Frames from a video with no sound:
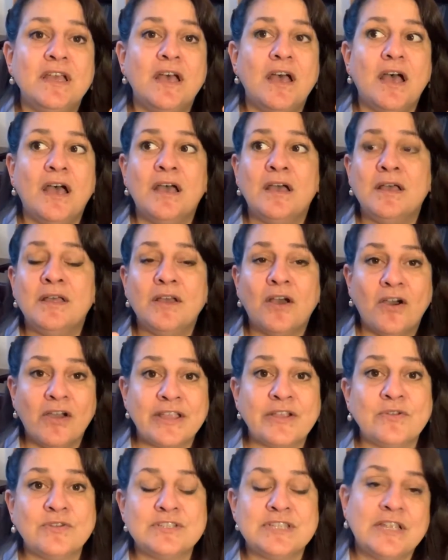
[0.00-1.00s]
eye
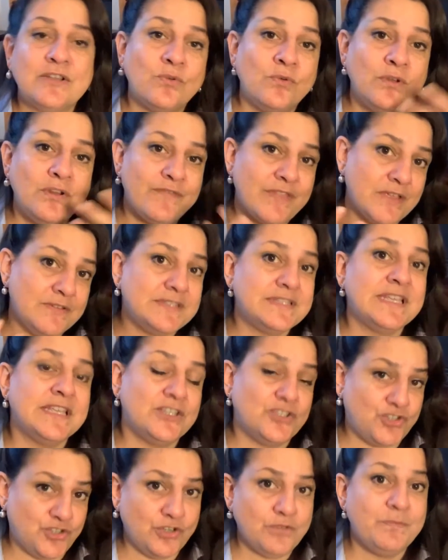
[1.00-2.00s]
contact, all of those
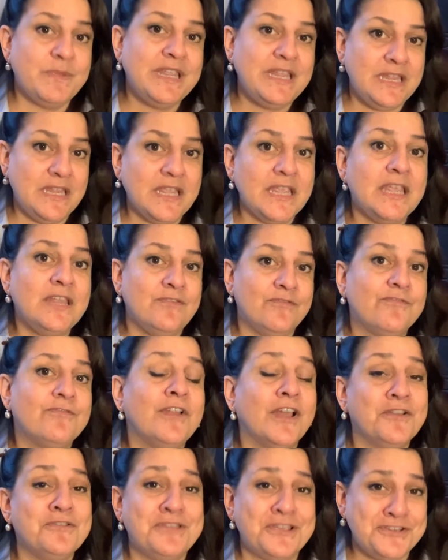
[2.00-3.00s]
things should be in
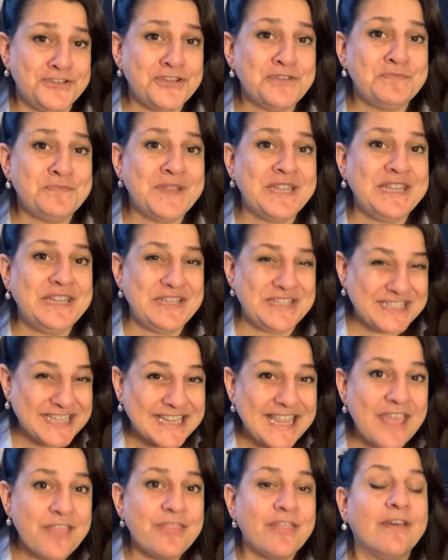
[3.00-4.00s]
flow. They should be
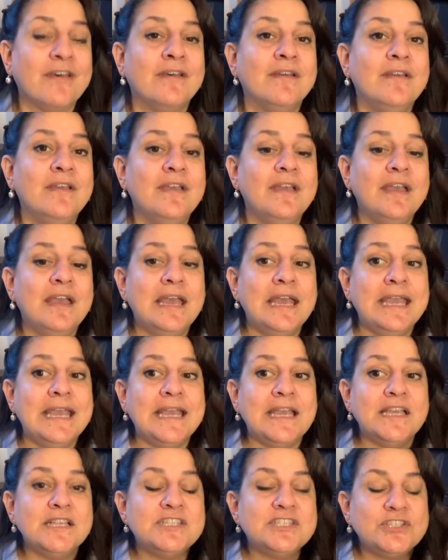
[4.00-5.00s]
together.
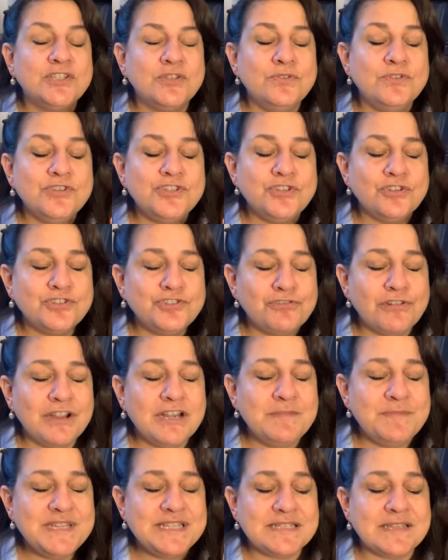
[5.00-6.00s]
As soon as you're trying
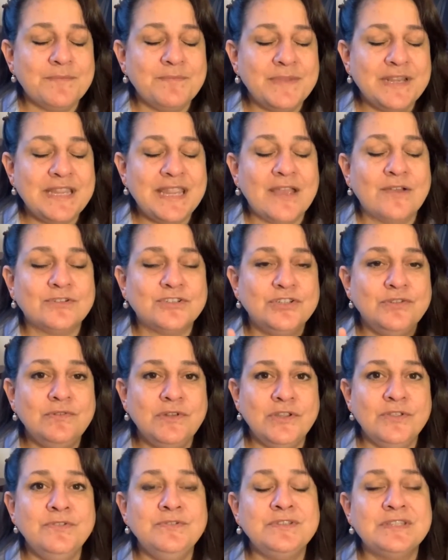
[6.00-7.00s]
to be somebody else, you
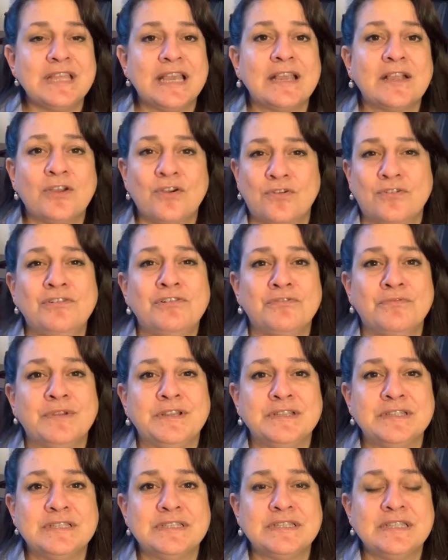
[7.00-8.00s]
lose that
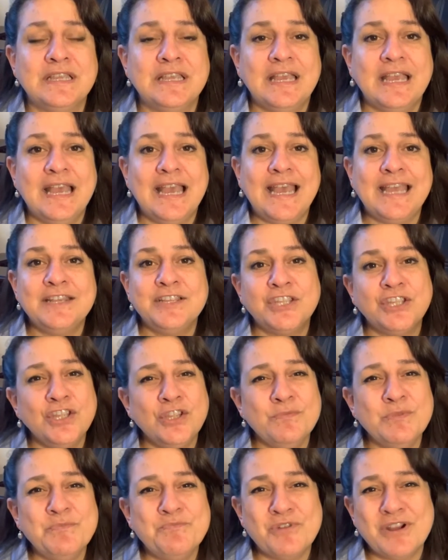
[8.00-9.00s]
congruence. And
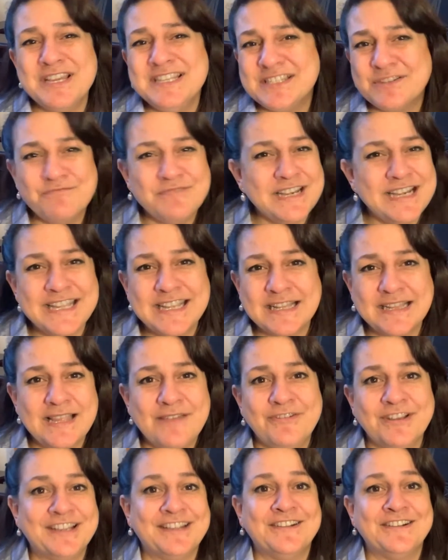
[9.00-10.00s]
human brains are really
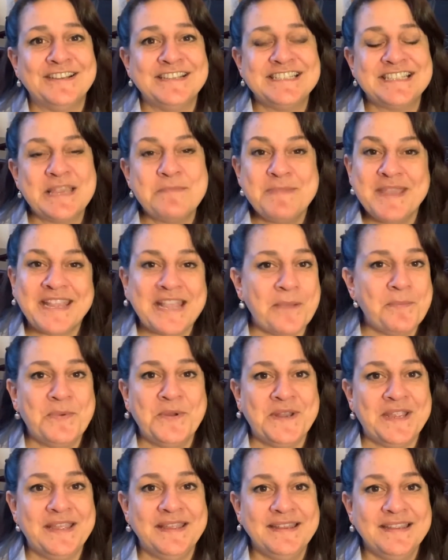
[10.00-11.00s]
clever, guys. They pick up
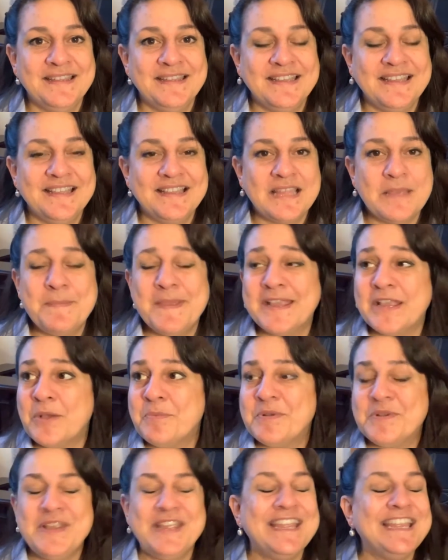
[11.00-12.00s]
on it. They pick up
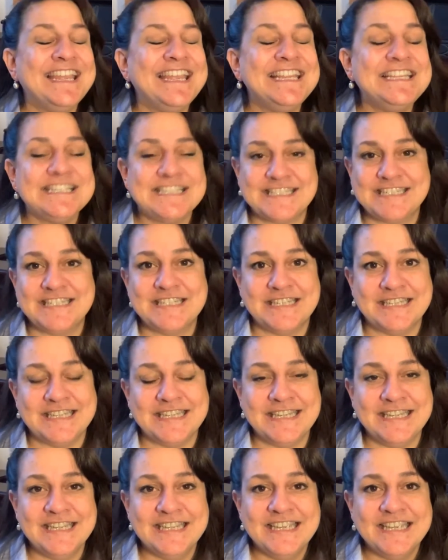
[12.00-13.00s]
on it instantly.
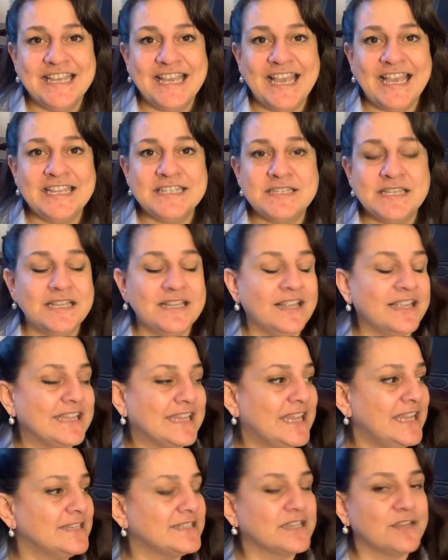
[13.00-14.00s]
And like
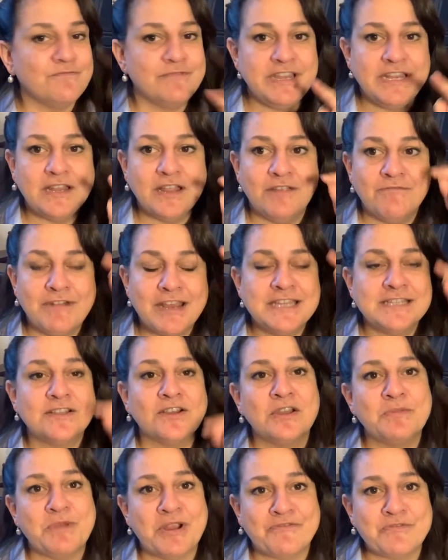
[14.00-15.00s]
kids can read a raised
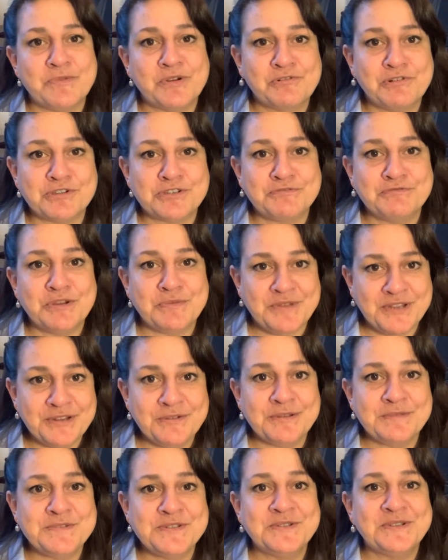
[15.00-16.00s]
eyebrow from across the room. You know
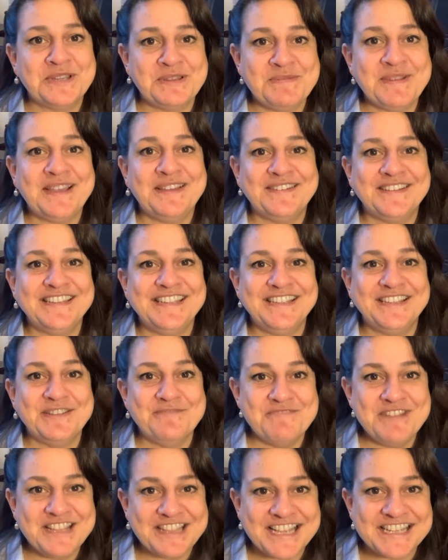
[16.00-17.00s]
what I'm talking about? You
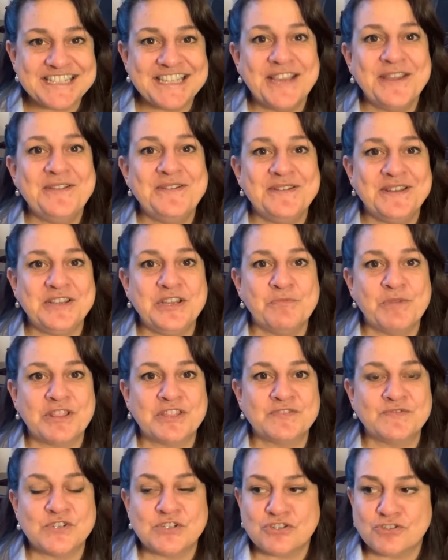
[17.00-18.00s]
can read that tone in your
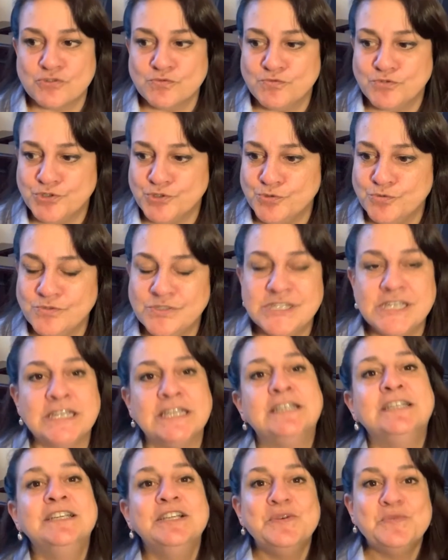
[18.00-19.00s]
mother's voice. Don't you dare.
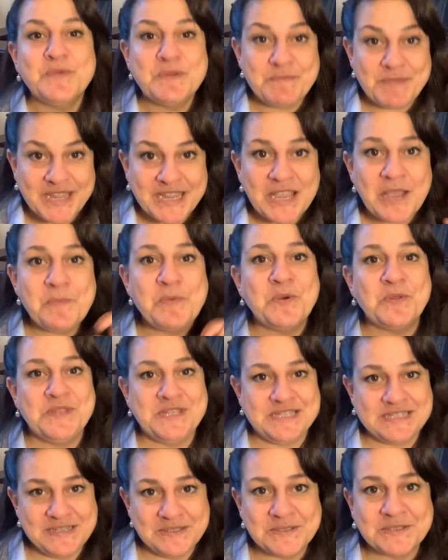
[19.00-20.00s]
We pick up on
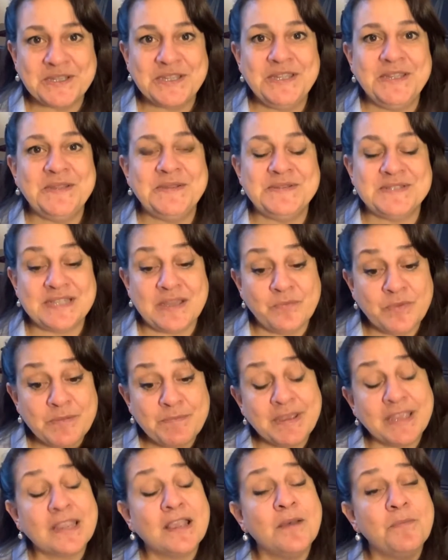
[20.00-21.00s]
these little cues, and we
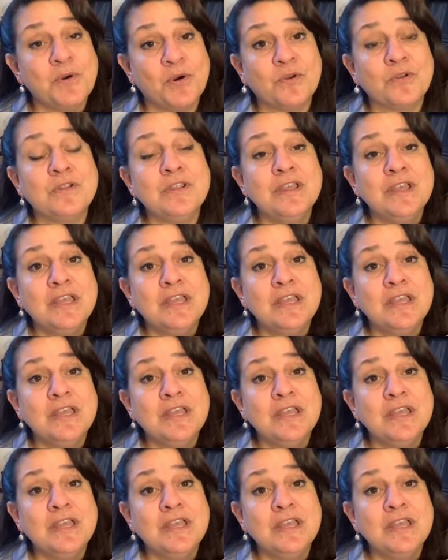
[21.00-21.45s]
pick up on